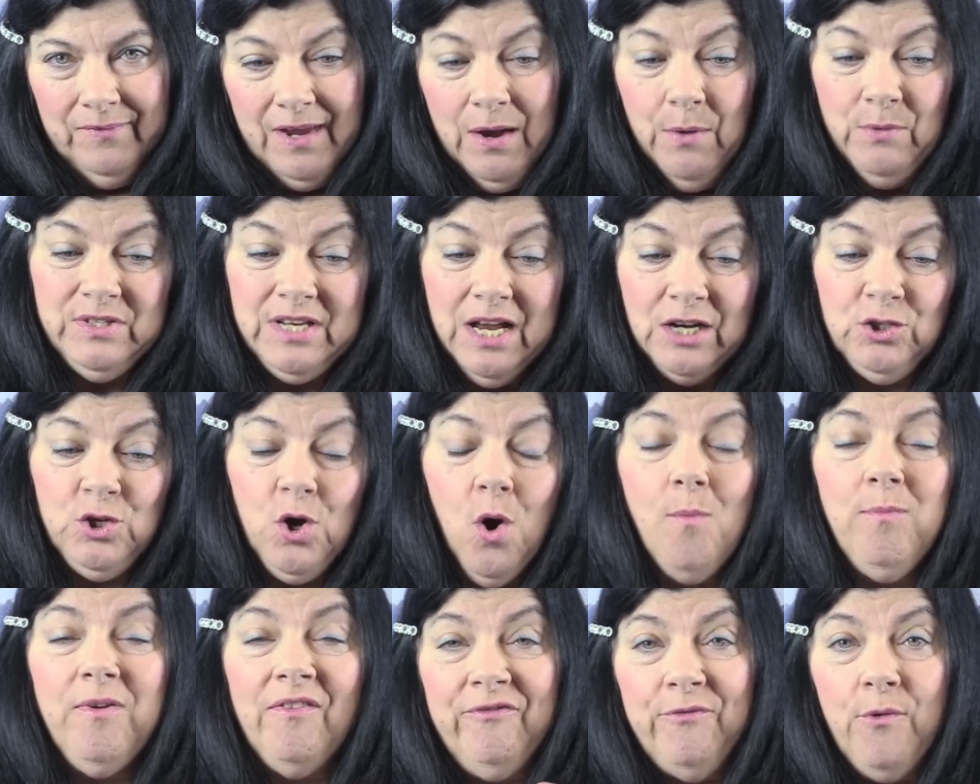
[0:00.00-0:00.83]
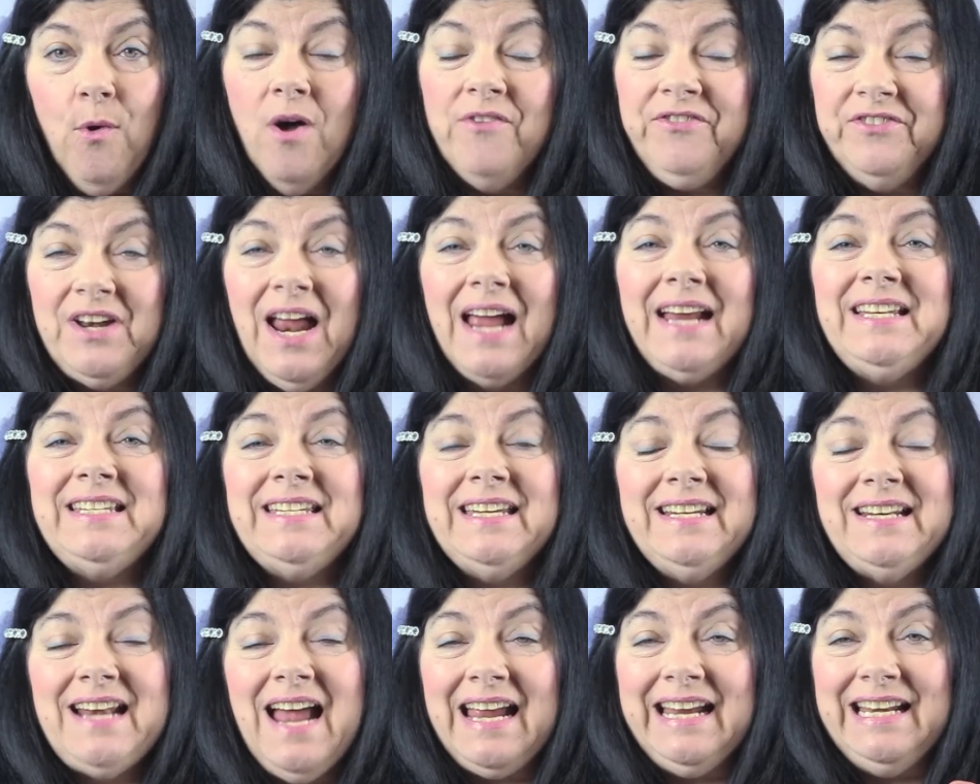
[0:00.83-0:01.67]
It was October 4th,
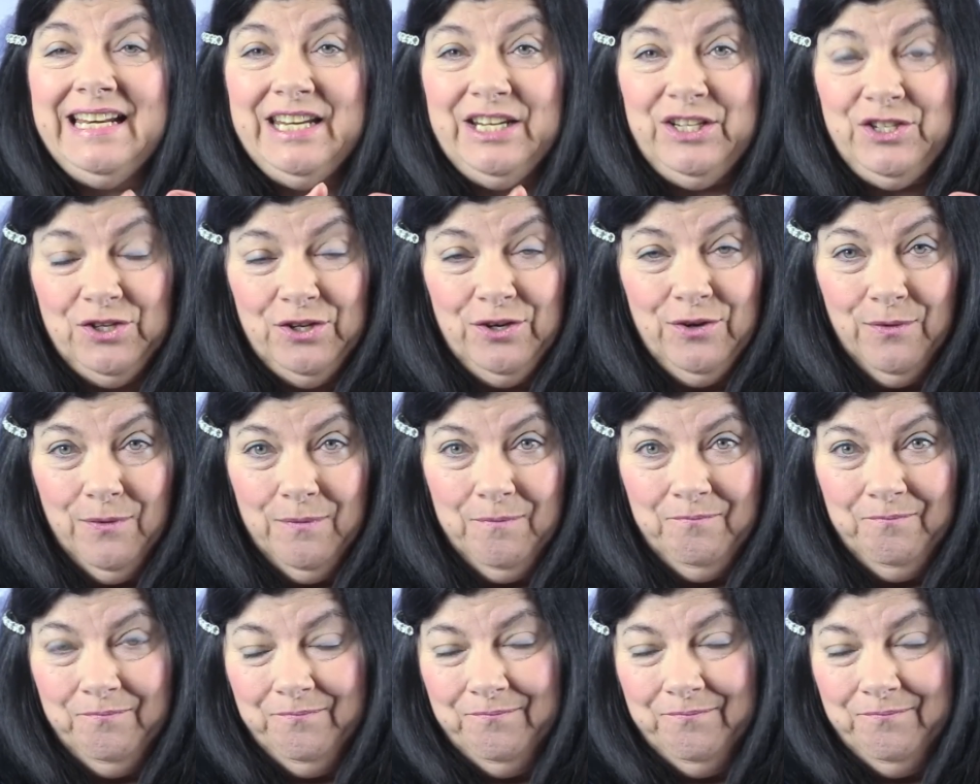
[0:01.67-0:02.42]
1992.